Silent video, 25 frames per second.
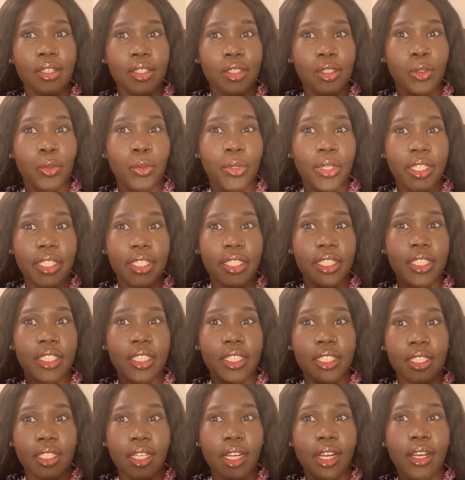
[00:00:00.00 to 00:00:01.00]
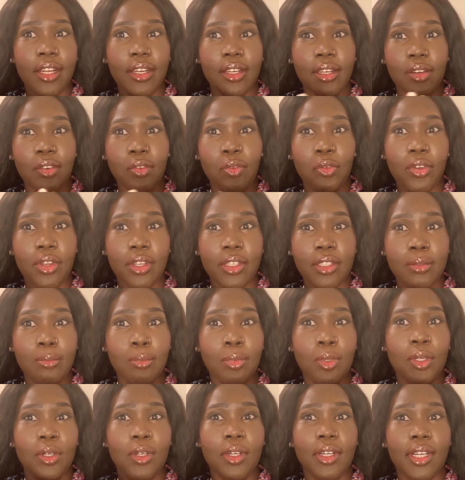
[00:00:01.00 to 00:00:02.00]
Twitter, and
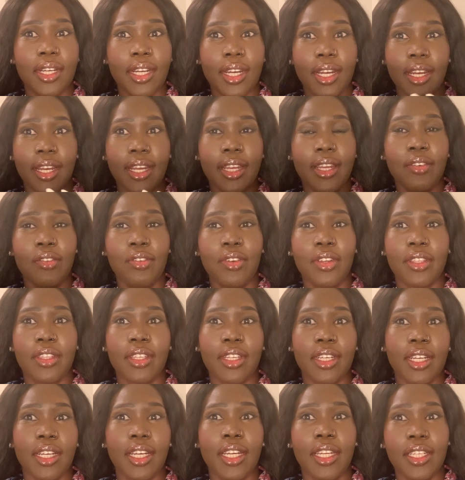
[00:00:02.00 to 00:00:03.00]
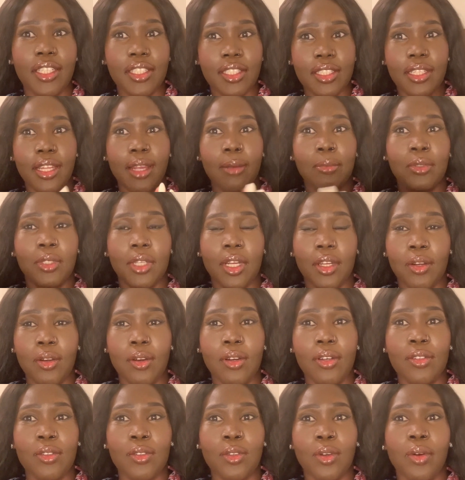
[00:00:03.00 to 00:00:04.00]
Facebook, everything, and Snapchat
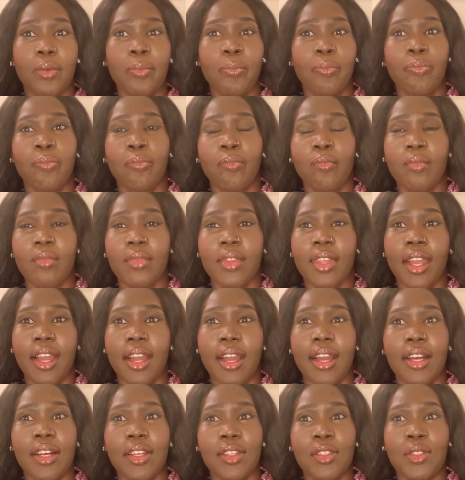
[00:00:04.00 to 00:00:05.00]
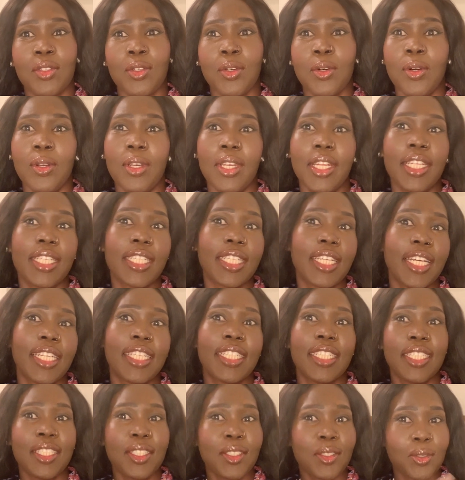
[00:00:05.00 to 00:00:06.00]
also. So let's get
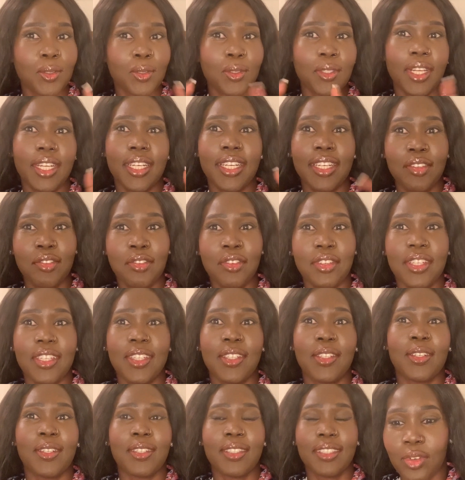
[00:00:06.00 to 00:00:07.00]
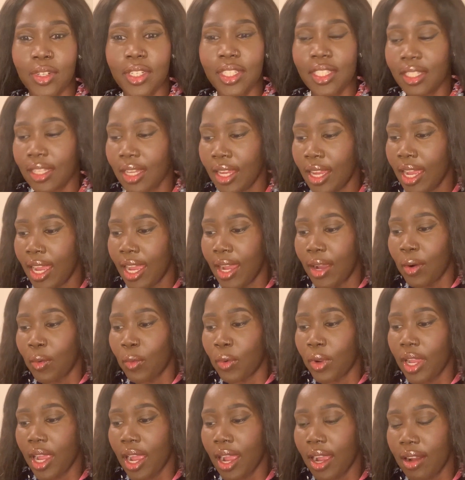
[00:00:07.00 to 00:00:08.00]
into that video. First,
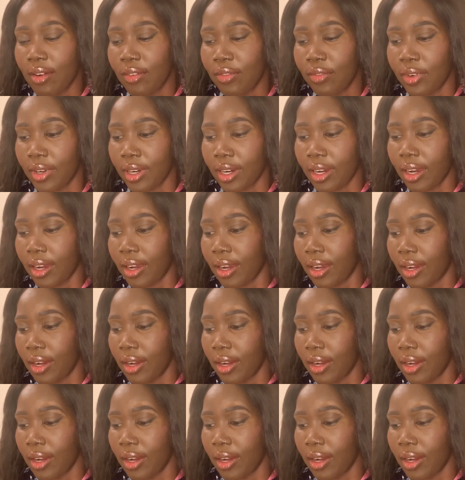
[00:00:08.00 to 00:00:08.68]
we have I